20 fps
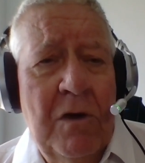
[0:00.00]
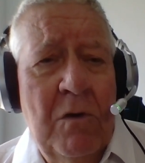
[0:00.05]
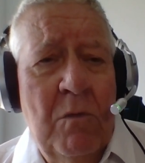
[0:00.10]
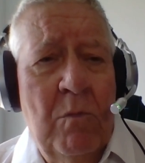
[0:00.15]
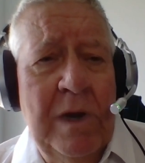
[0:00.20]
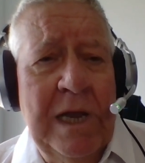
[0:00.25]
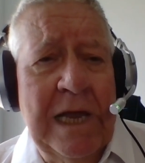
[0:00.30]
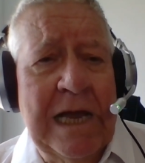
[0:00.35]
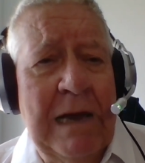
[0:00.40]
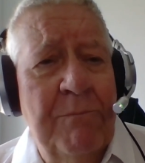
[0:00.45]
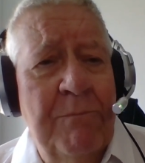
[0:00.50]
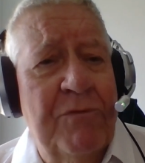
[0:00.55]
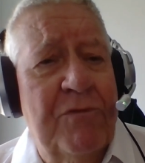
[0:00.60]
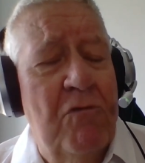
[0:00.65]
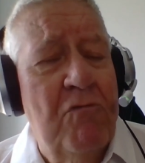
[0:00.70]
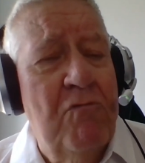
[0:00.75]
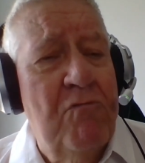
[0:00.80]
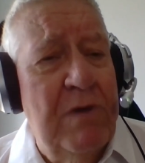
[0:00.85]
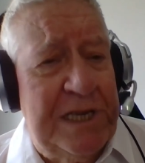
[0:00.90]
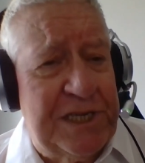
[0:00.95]
when it comes to
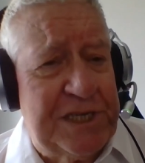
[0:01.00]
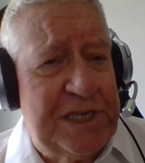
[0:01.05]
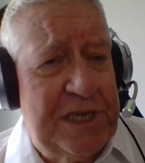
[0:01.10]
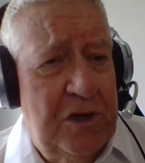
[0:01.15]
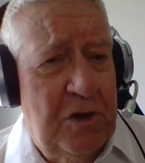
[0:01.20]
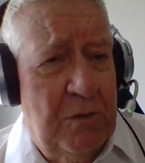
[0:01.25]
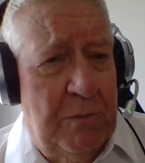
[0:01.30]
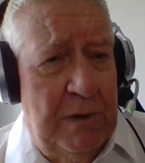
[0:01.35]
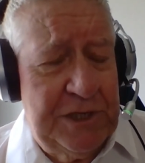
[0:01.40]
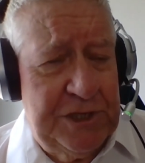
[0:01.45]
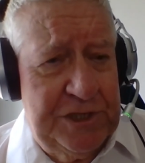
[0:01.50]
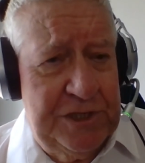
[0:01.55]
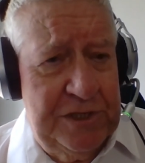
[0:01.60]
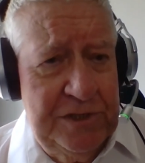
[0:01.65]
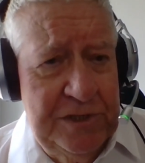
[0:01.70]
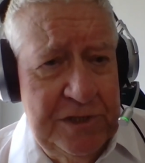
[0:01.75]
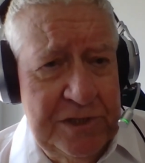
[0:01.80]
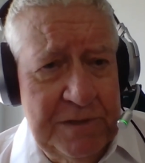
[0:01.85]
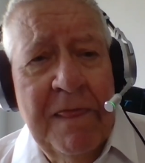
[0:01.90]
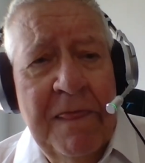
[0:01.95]
risk
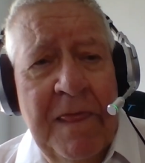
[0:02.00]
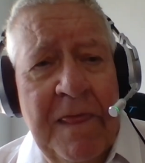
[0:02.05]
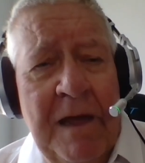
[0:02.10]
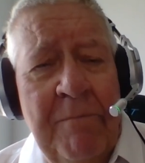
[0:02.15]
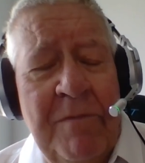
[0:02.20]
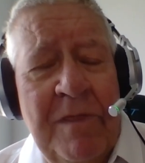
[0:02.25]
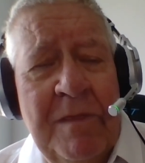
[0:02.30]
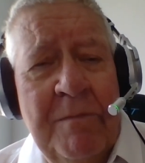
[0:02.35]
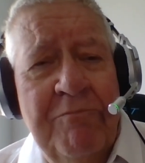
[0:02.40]
questions, the